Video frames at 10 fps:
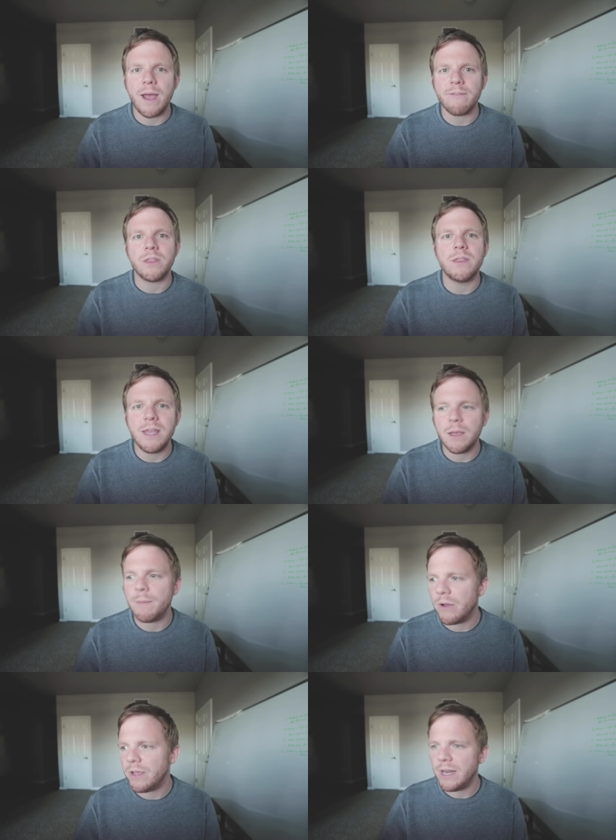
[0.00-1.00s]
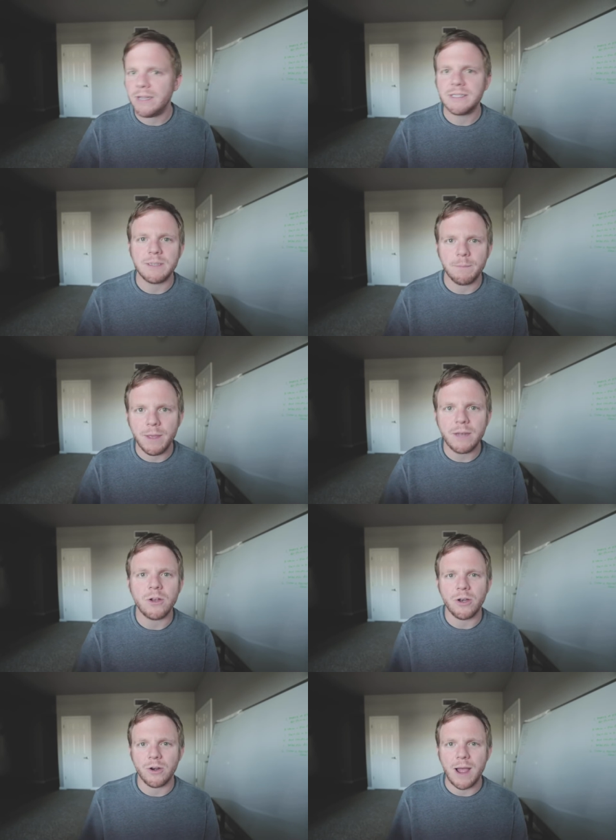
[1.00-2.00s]
ever think about hitting submit
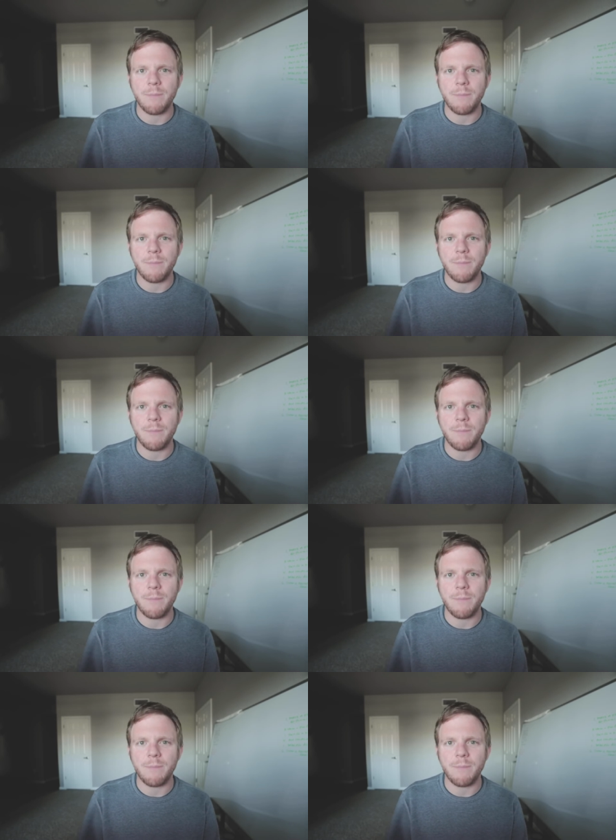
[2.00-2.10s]
on your